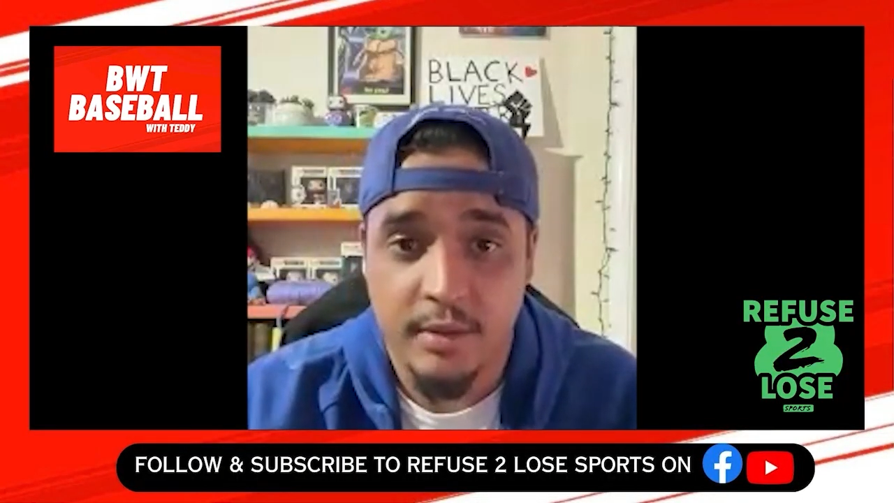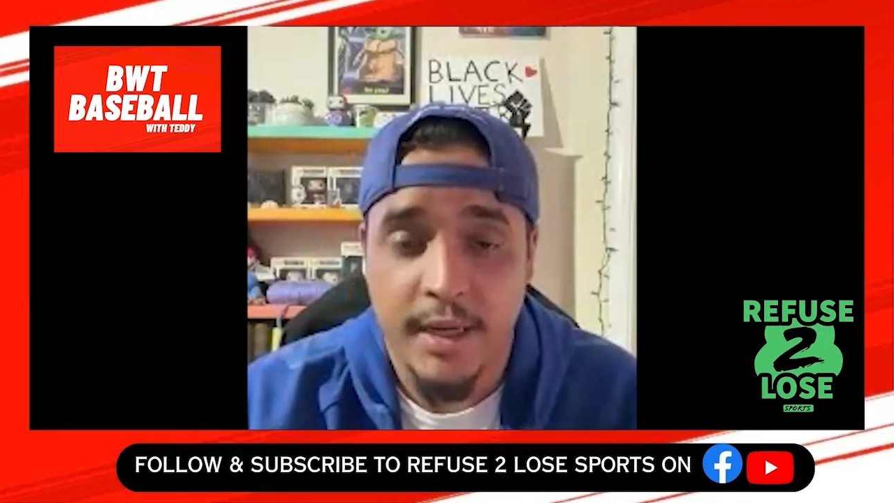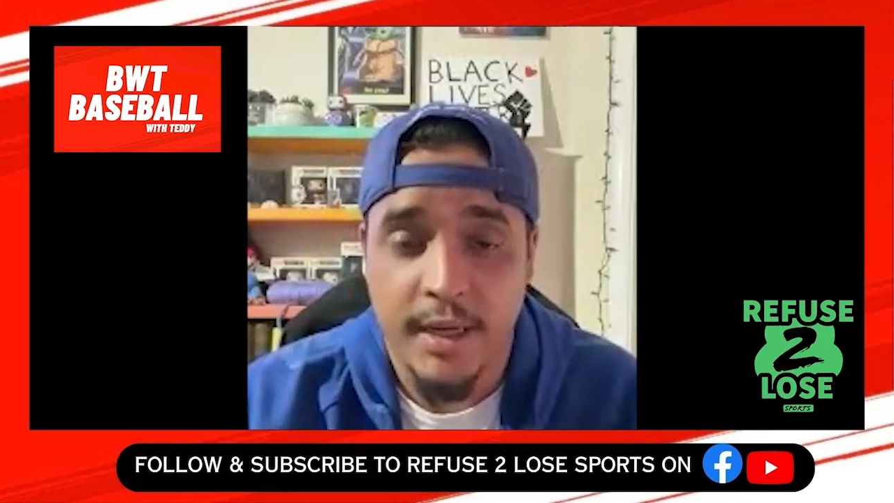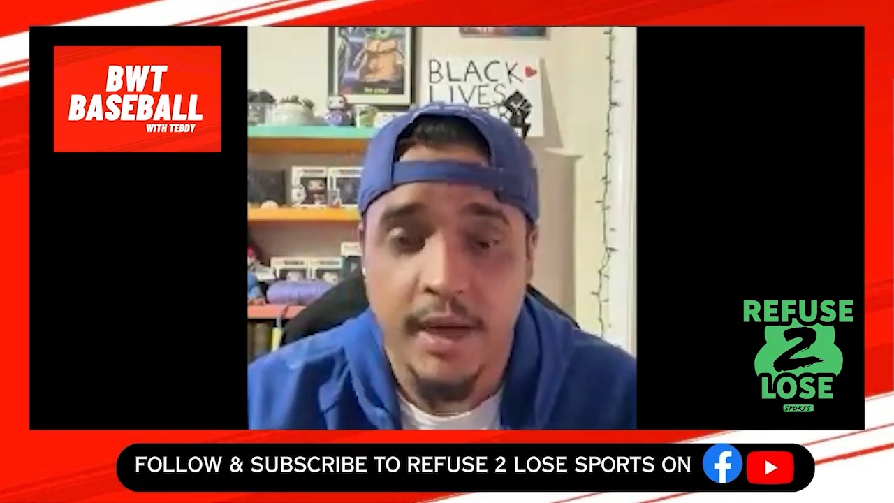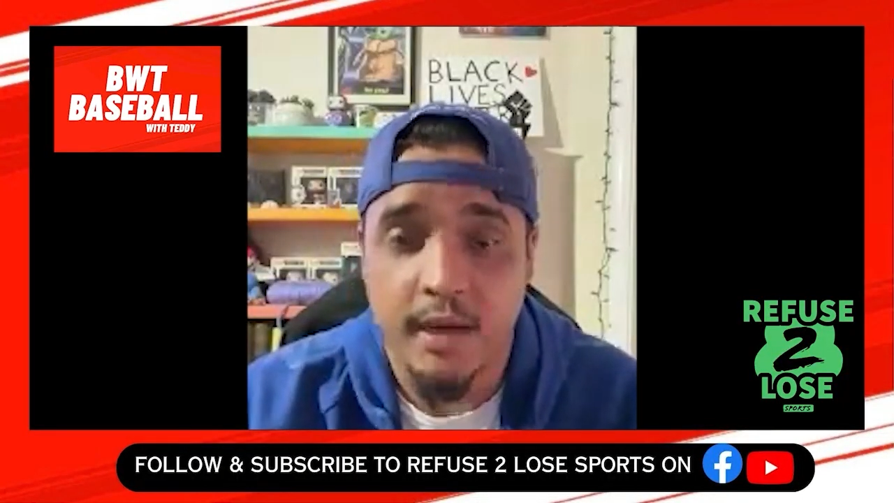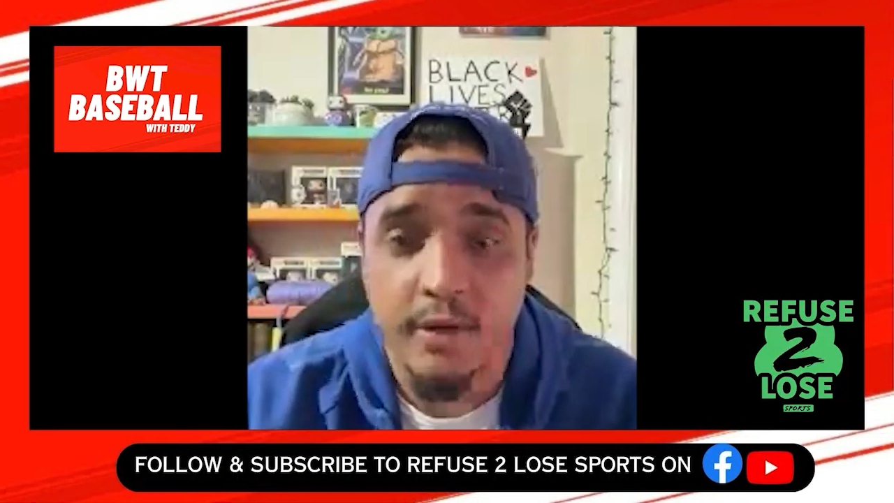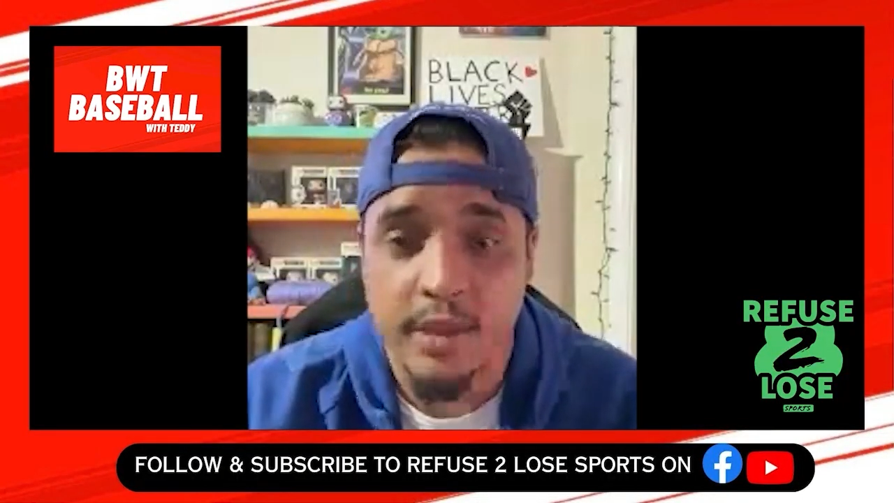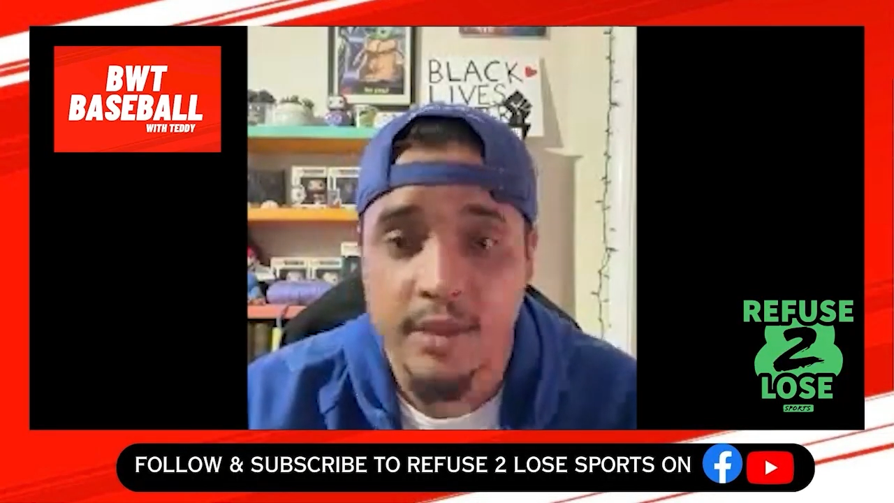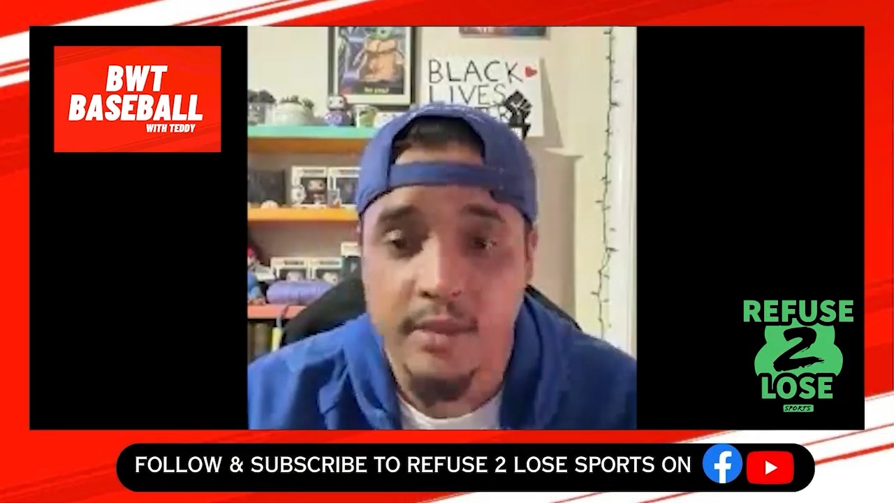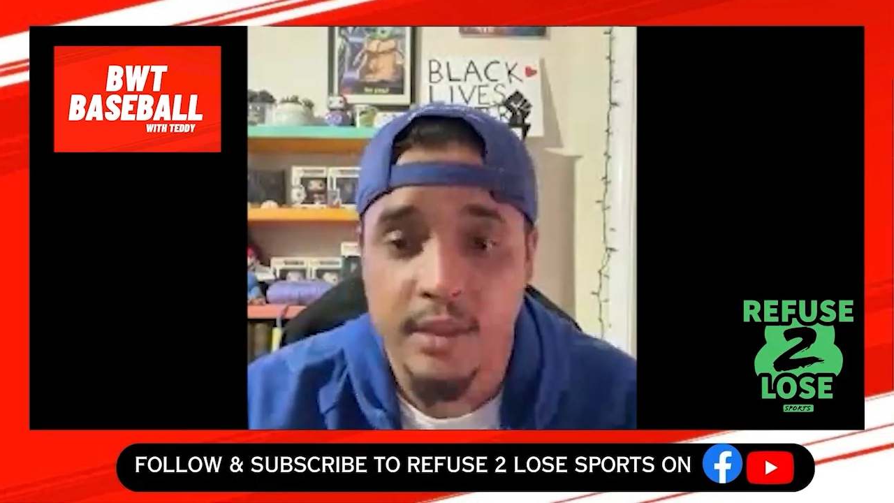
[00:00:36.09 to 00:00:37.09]
right now
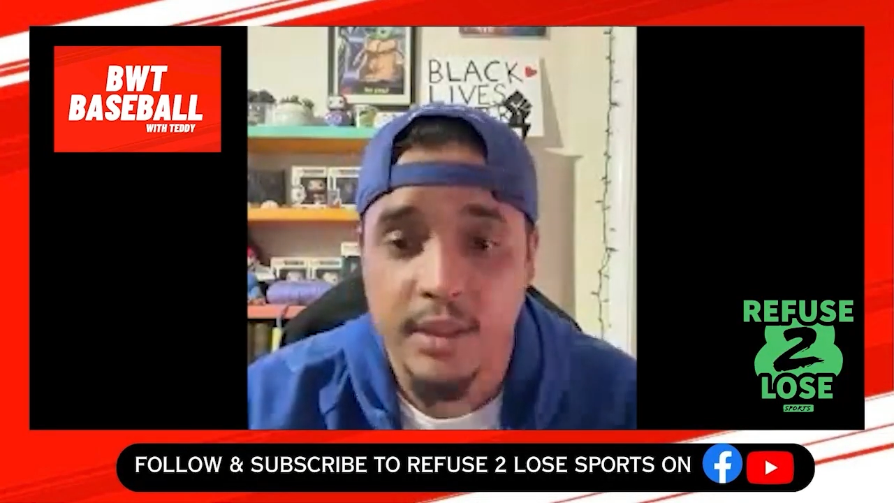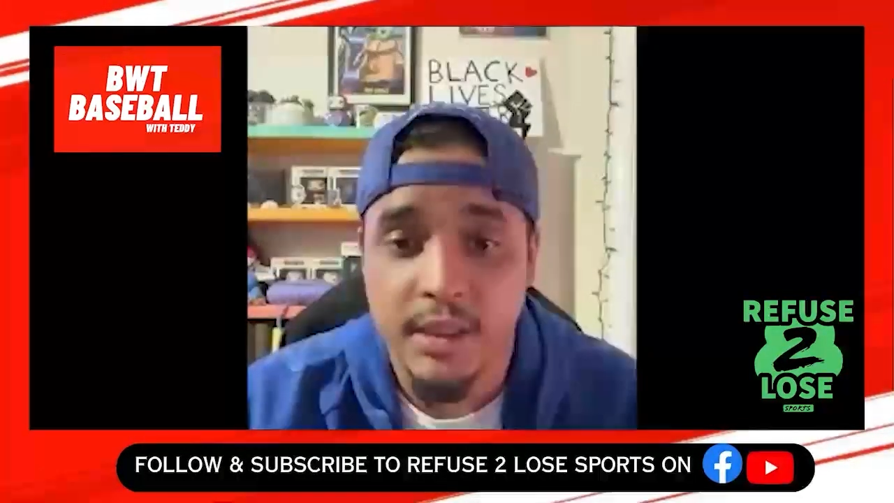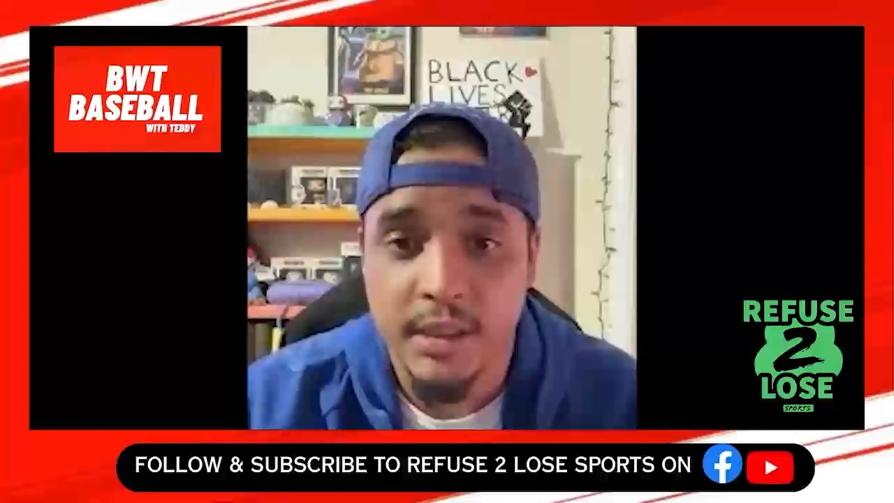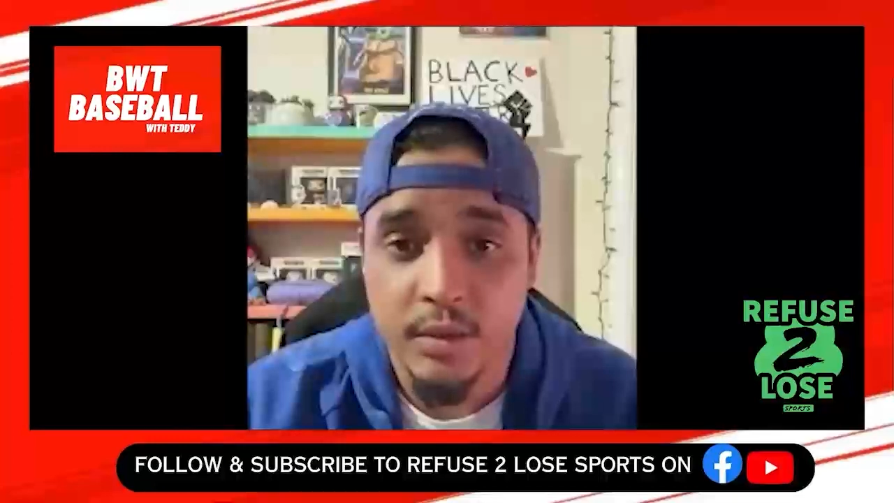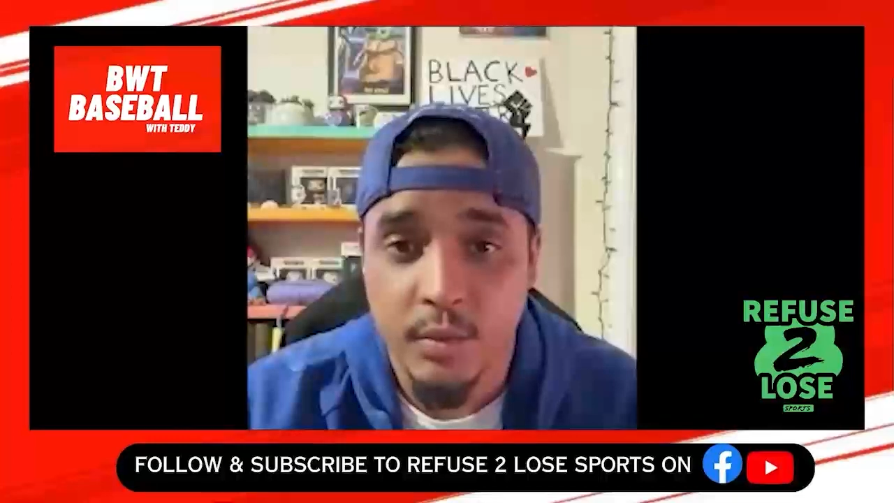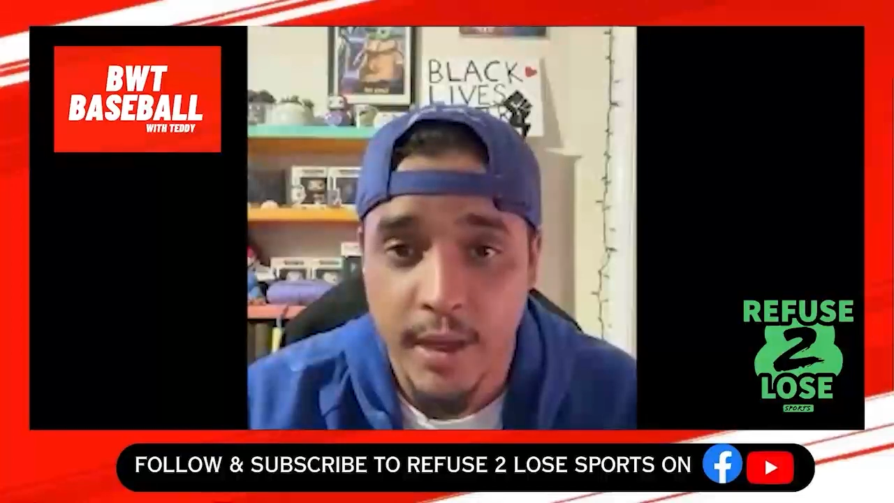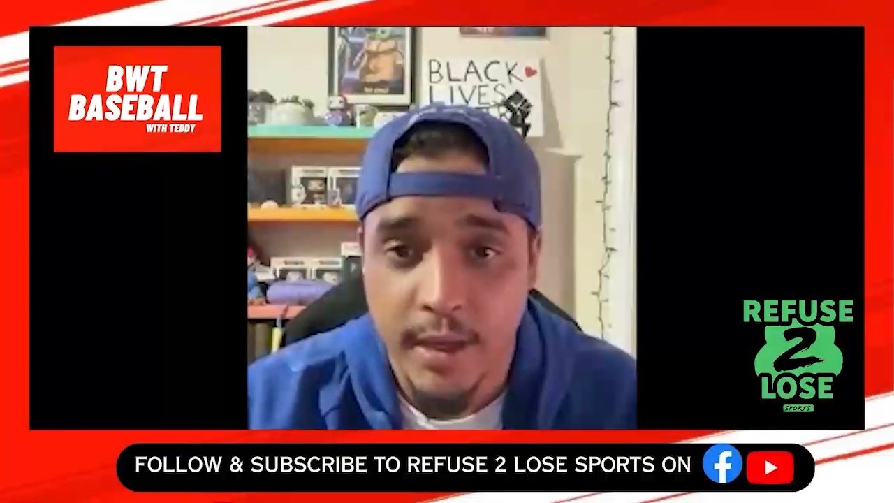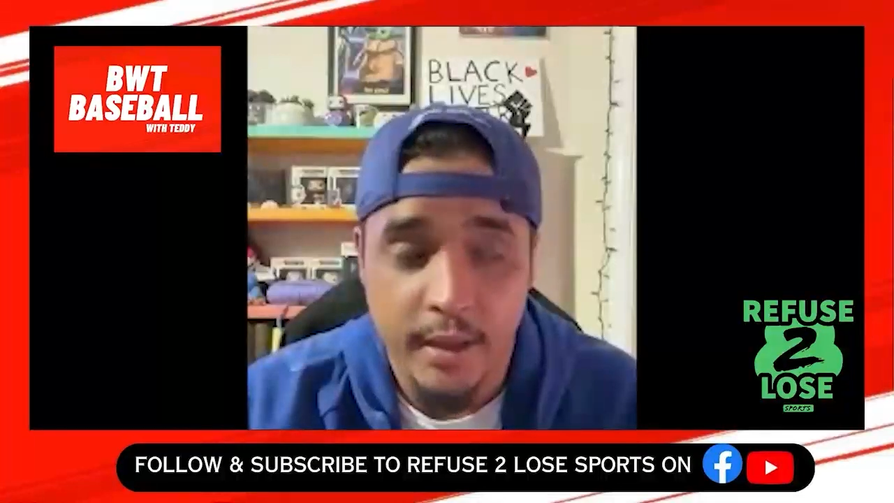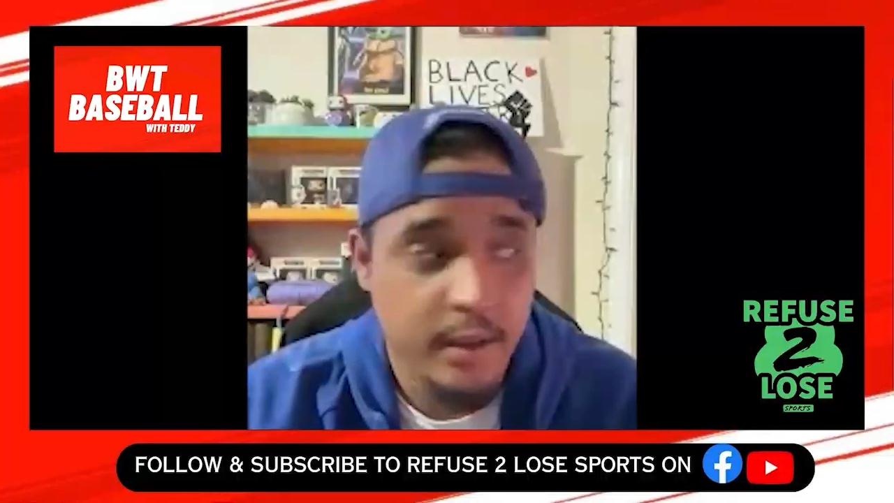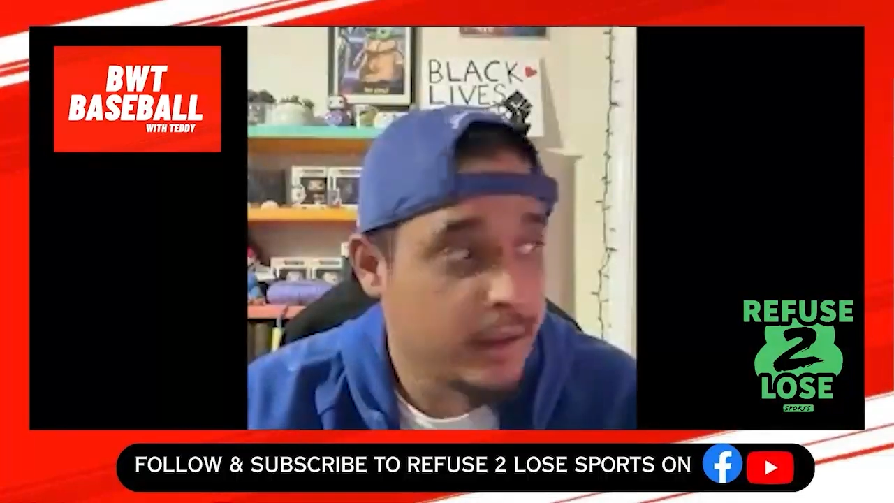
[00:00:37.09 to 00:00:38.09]
is leading the
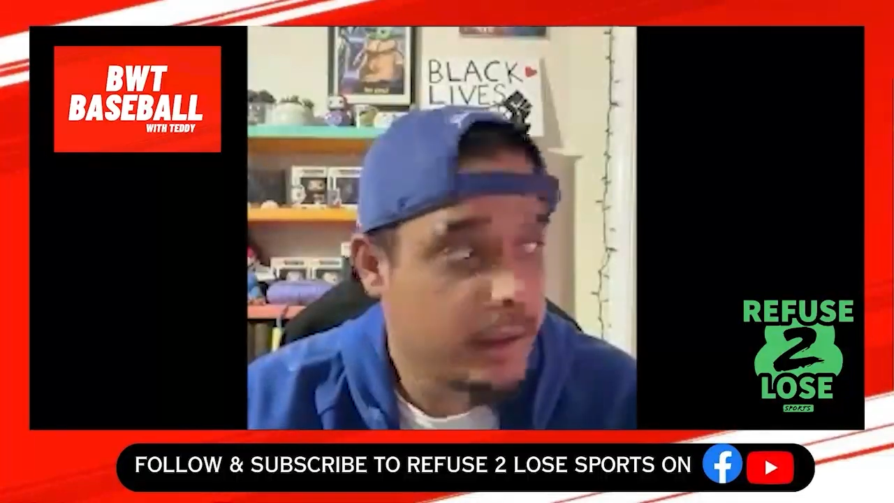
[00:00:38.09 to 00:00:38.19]
way